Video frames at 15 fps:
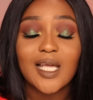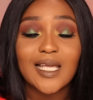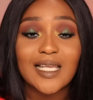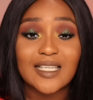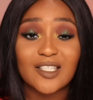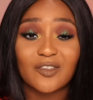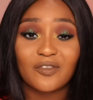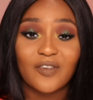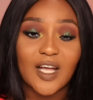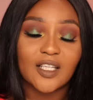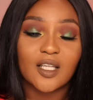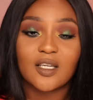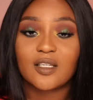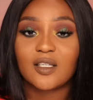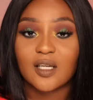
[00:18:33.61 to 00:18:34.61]
is the fact
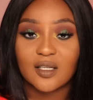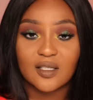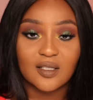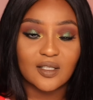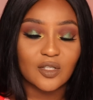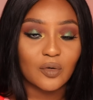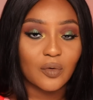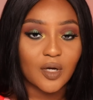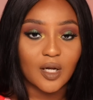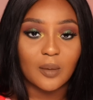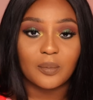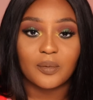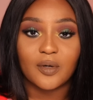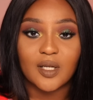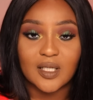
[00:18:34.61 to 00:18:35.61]
that it doesn't soak
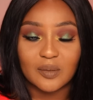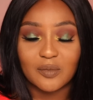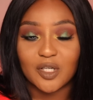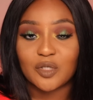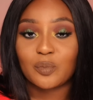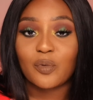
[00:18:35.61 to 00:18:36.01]
up as much